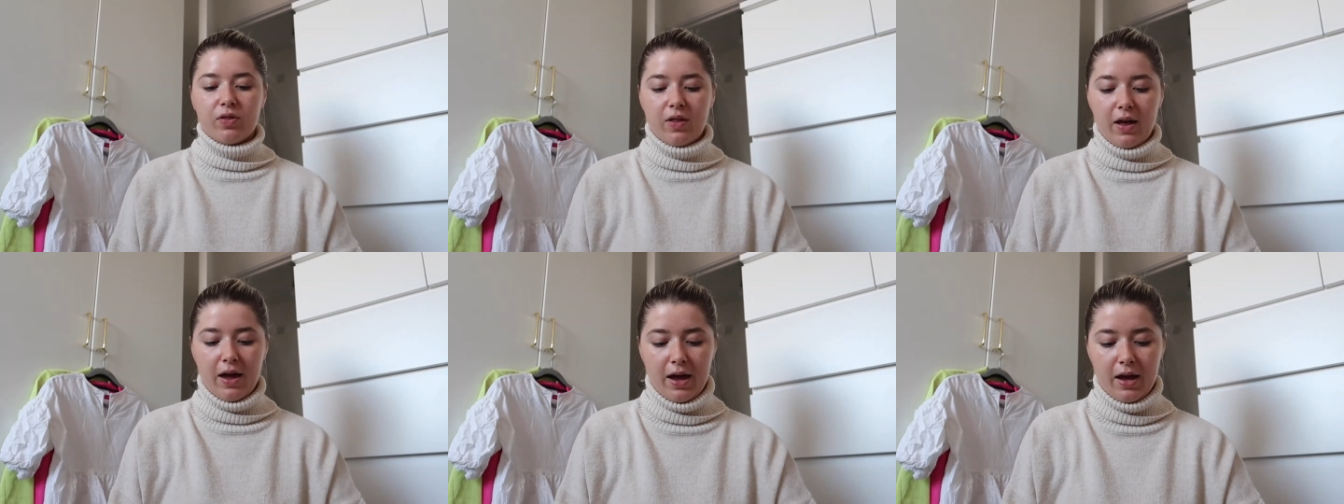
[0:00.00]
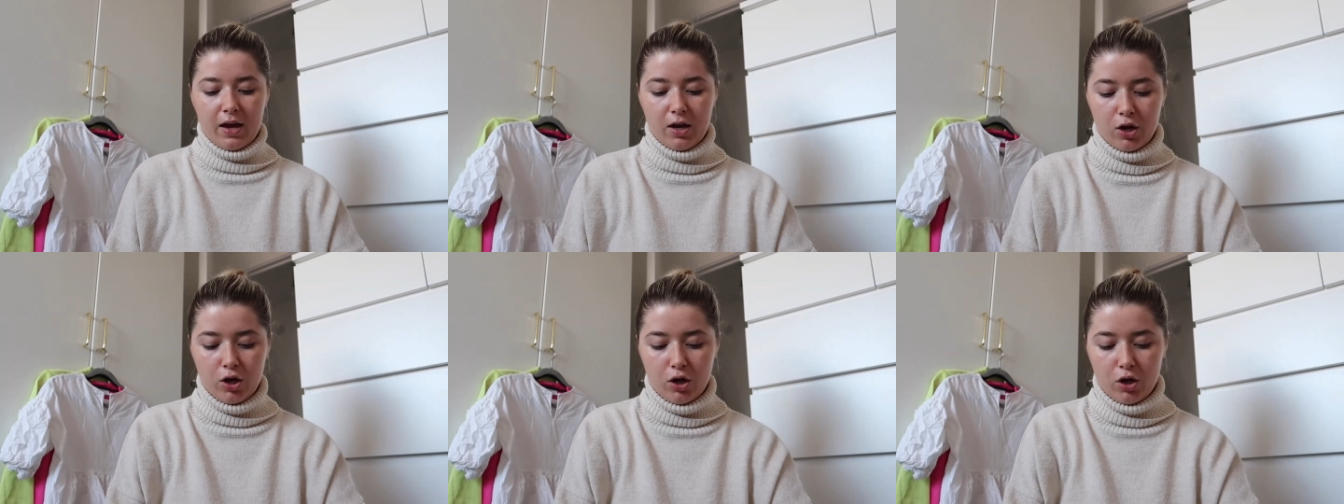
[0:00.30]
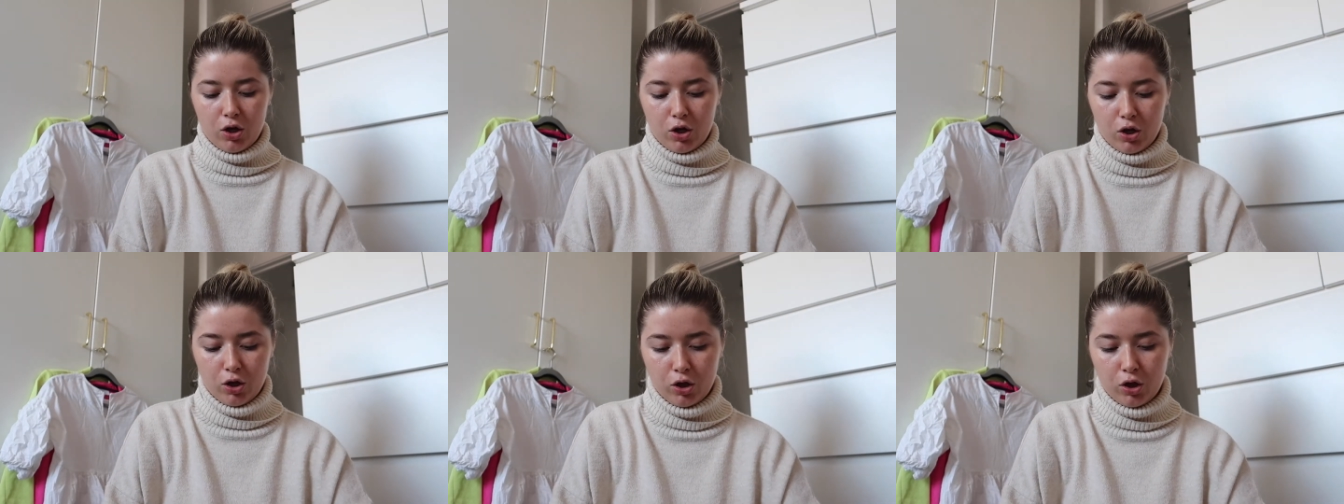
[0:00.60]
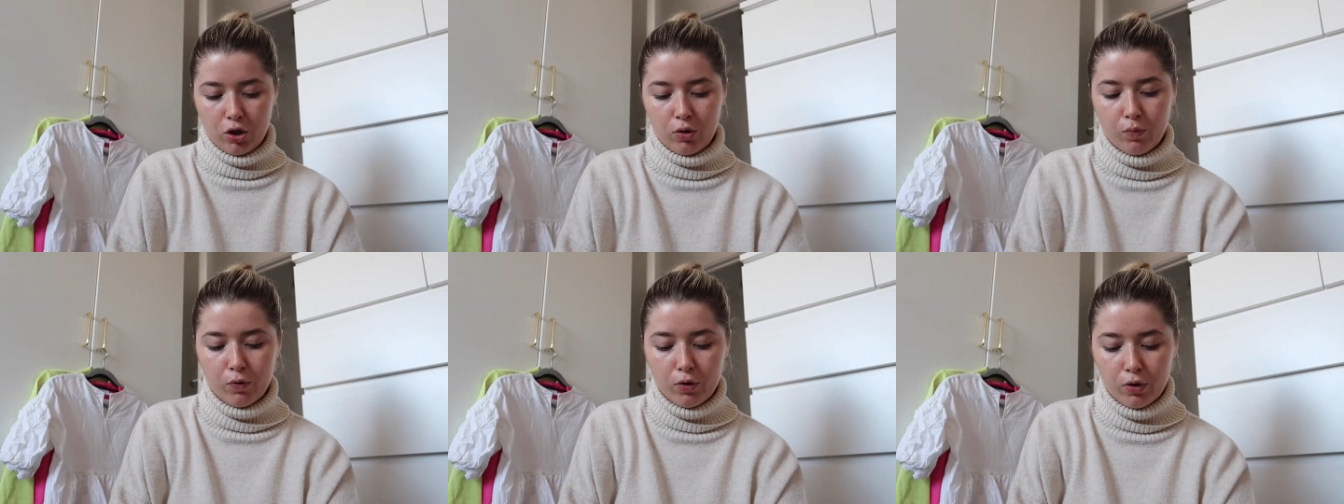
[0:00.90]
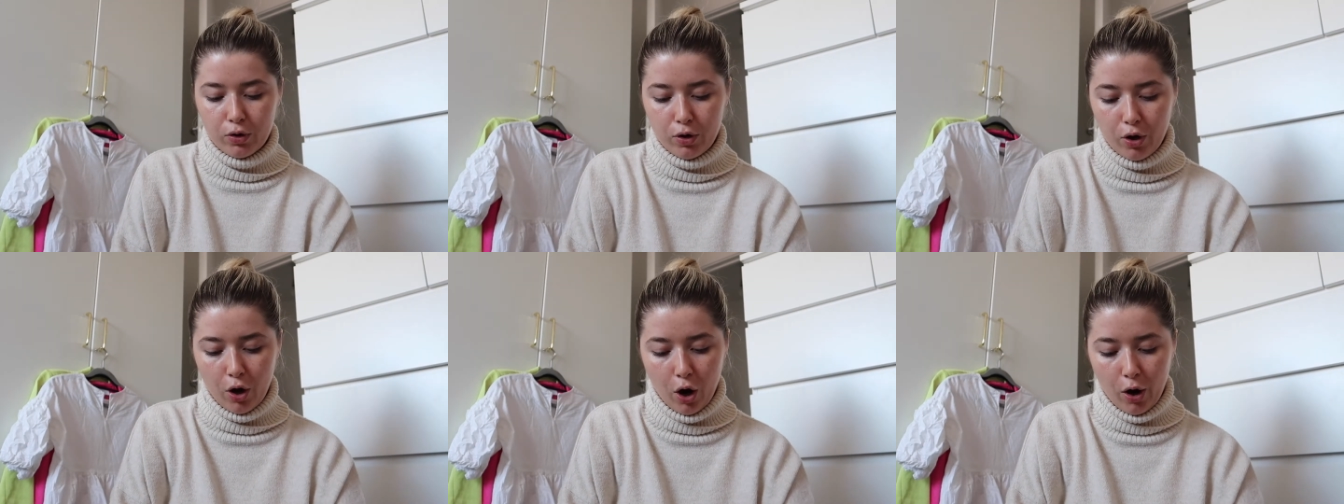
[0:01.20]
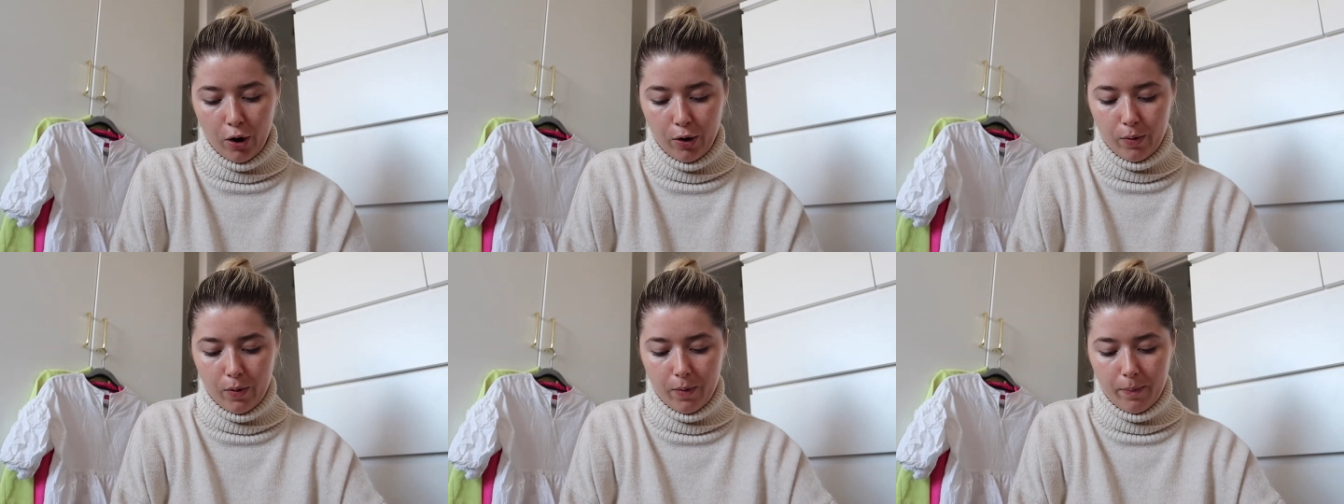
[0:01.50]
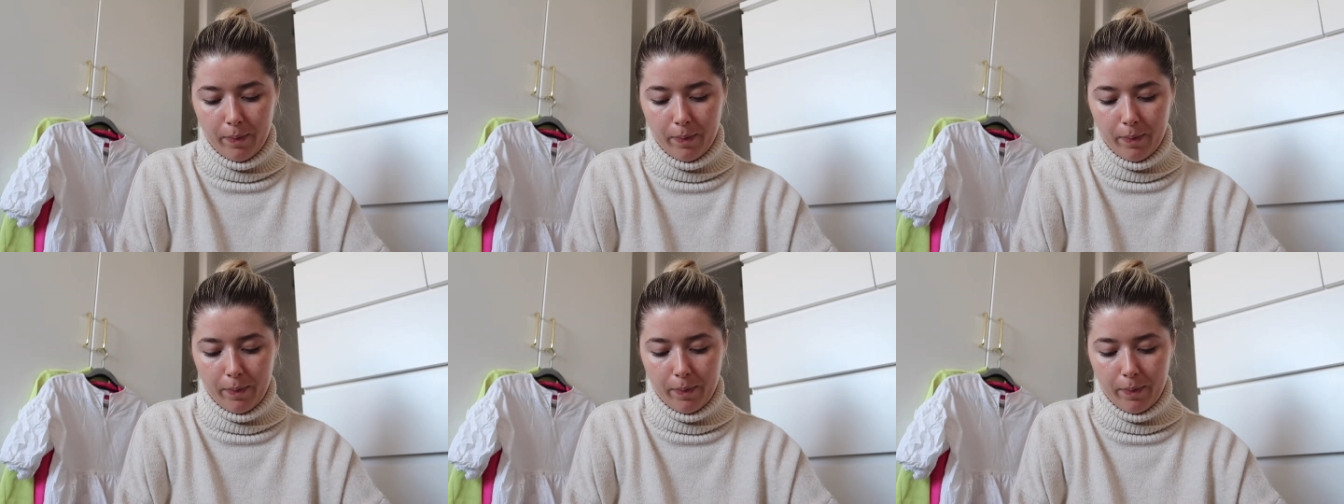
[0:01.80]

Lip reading: then you wouldn't know,